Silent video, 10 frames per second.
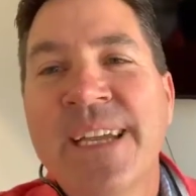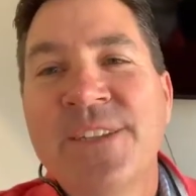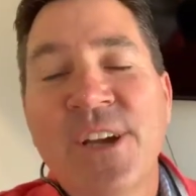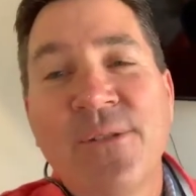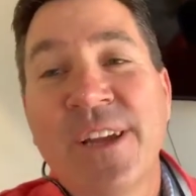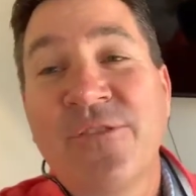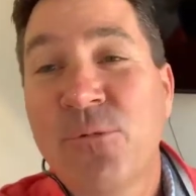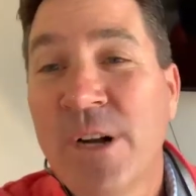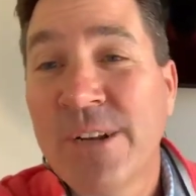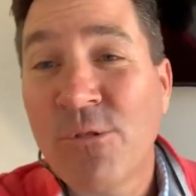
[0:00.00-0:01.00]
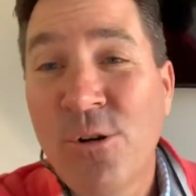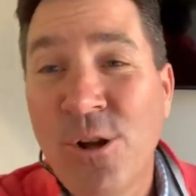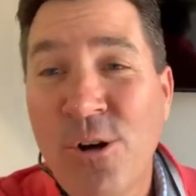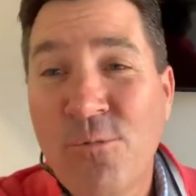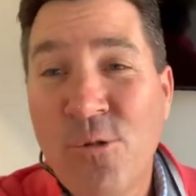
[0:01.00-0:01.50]
So if you want to enroll a
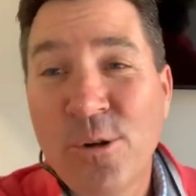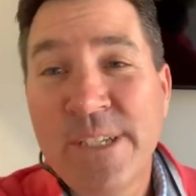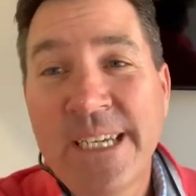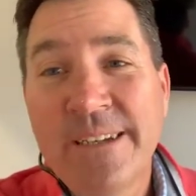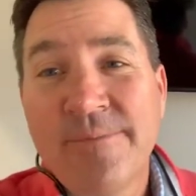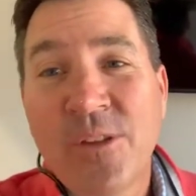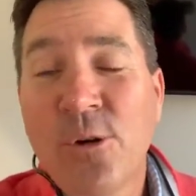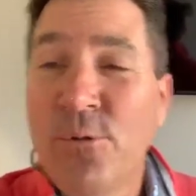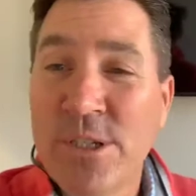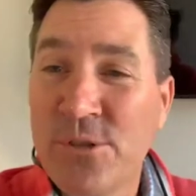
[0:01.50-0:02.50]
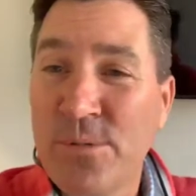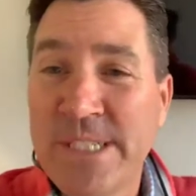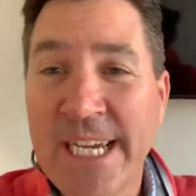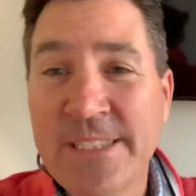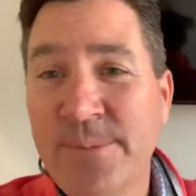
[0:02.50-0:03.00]
home warranty, or you want to just reach
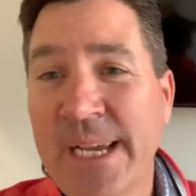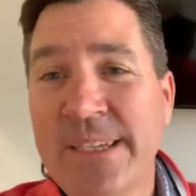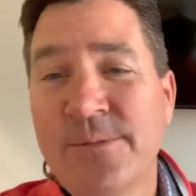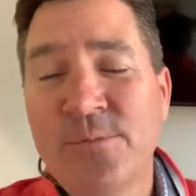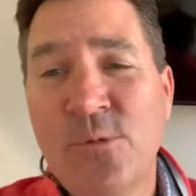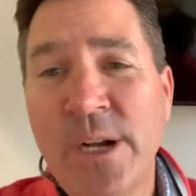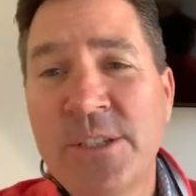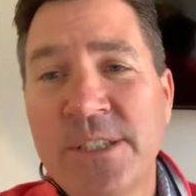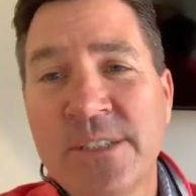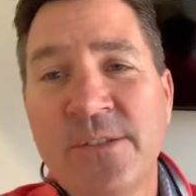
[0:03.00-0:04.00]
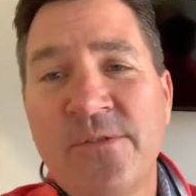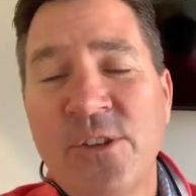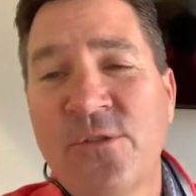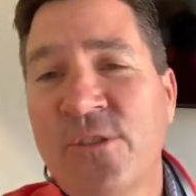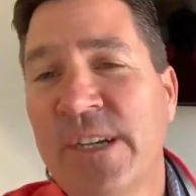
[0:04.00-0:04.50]
out to me, ask some questions,
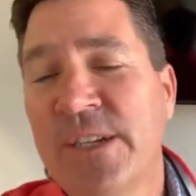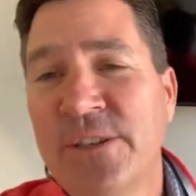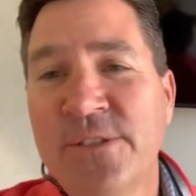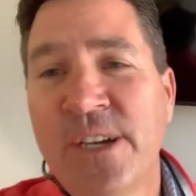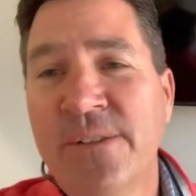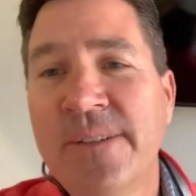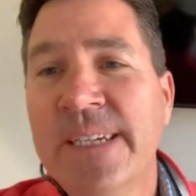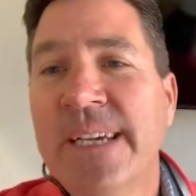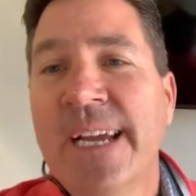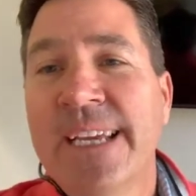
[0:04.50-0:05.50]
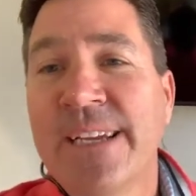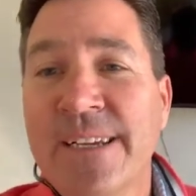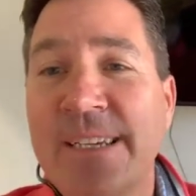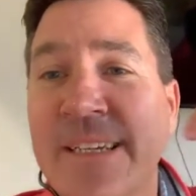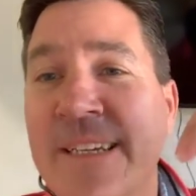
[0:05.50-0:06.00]
feel free to do so. You
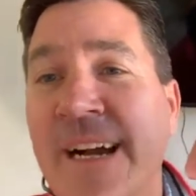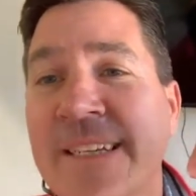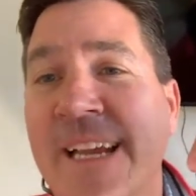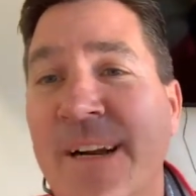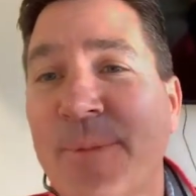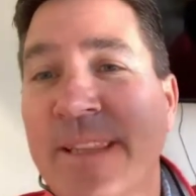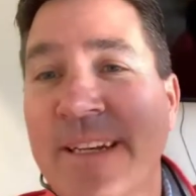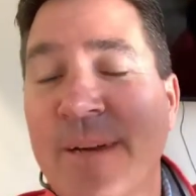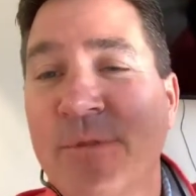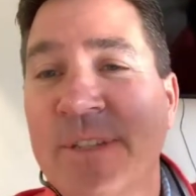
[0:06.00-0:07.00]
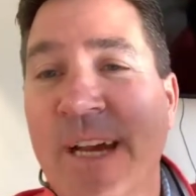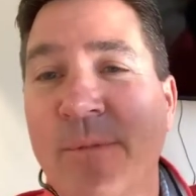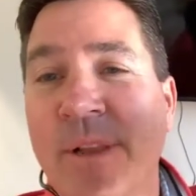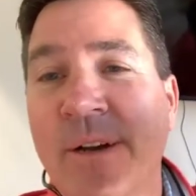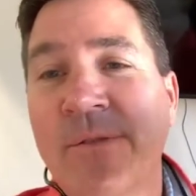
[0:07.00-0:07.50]
can contact me at the numbers down
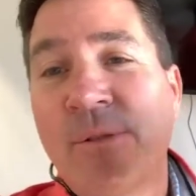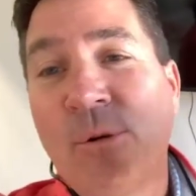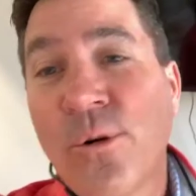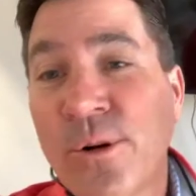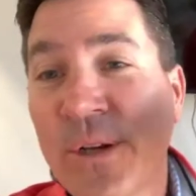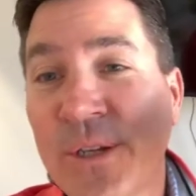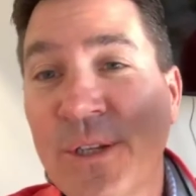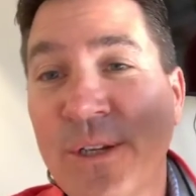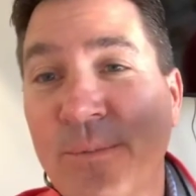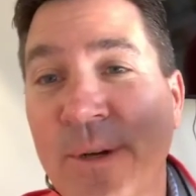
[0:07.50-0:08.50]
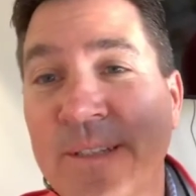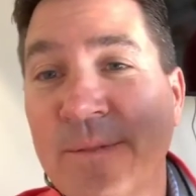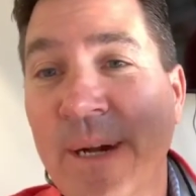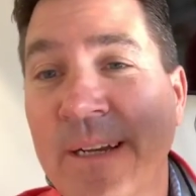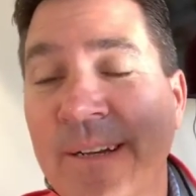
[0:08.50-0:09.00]
below, or you can press the
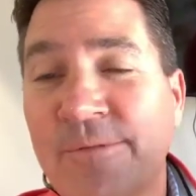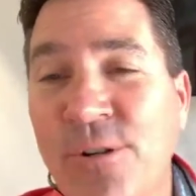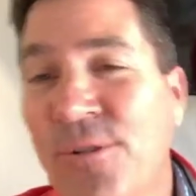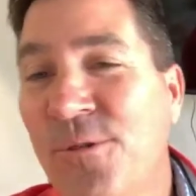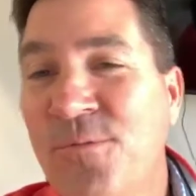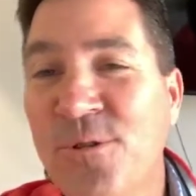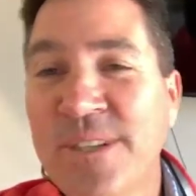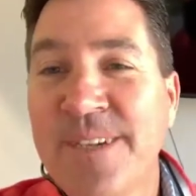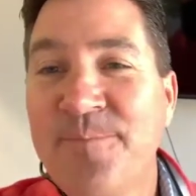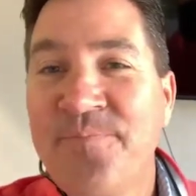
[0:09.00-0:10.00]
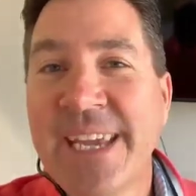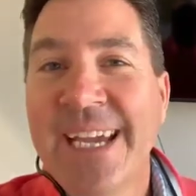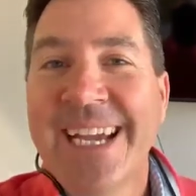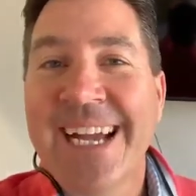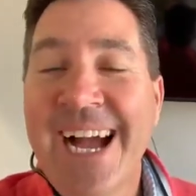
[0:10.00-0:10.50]
button and enroll home warranty.
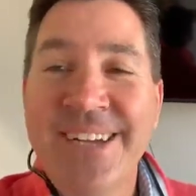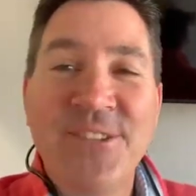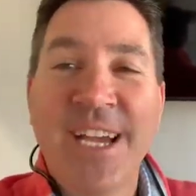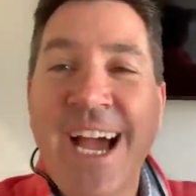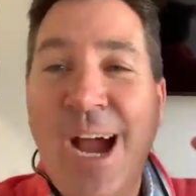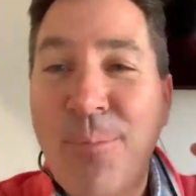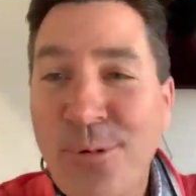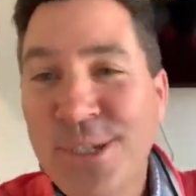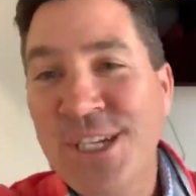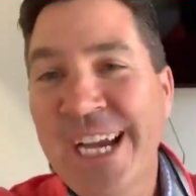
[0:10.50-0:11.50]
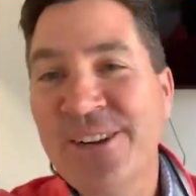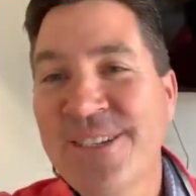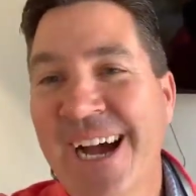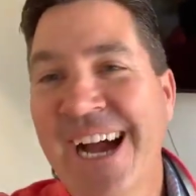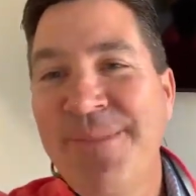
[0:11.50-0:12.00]
Guys, I appreciate your
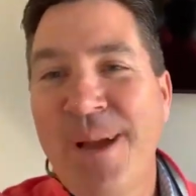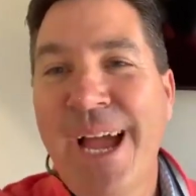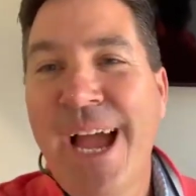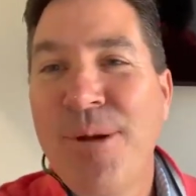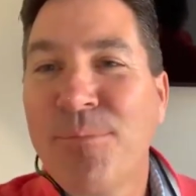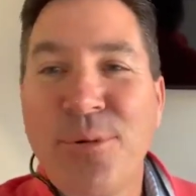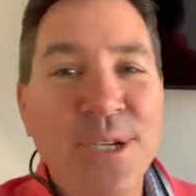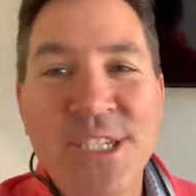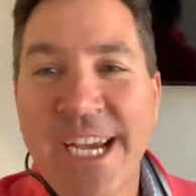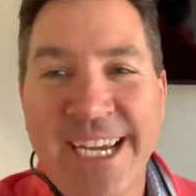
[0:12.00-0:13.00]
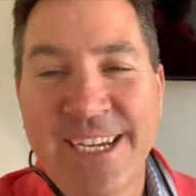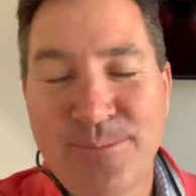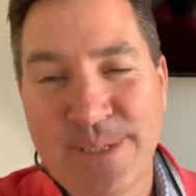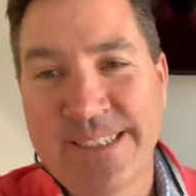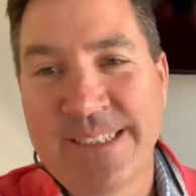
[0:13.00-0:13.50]
time, appreciate your
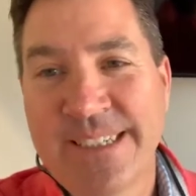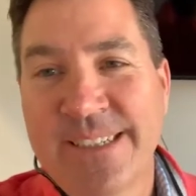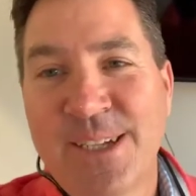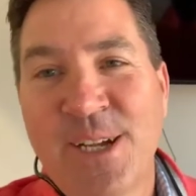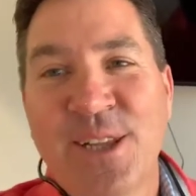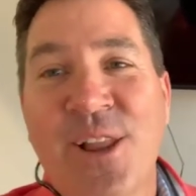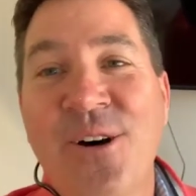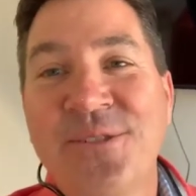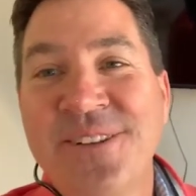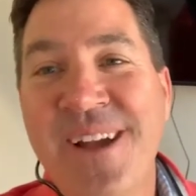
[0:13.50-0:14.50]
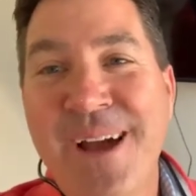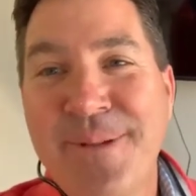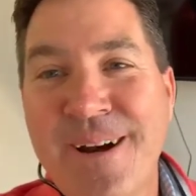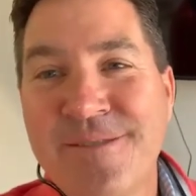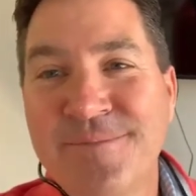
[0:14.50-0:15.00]
business. Long live happy
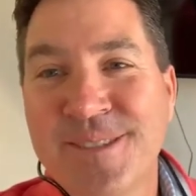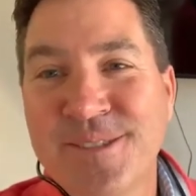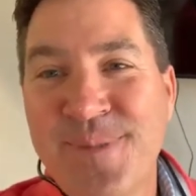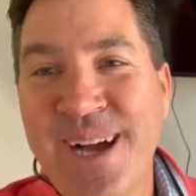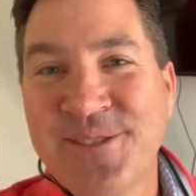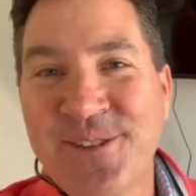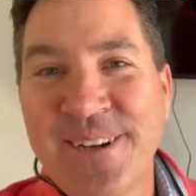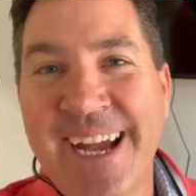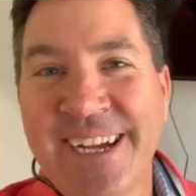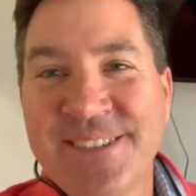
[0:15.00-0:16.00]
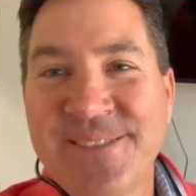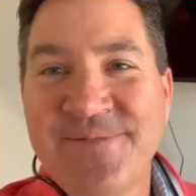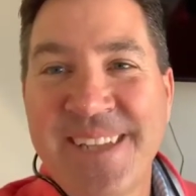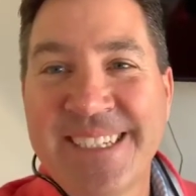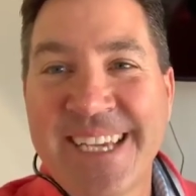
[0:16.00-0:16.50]
homes and smiles around the house.
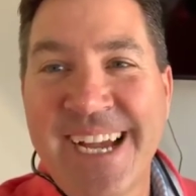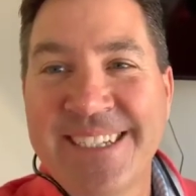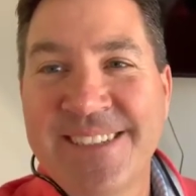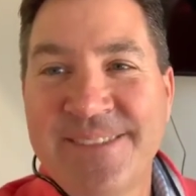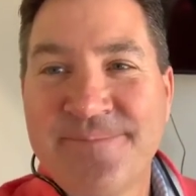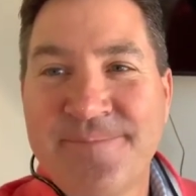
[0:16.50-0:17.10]
Thanks, guys.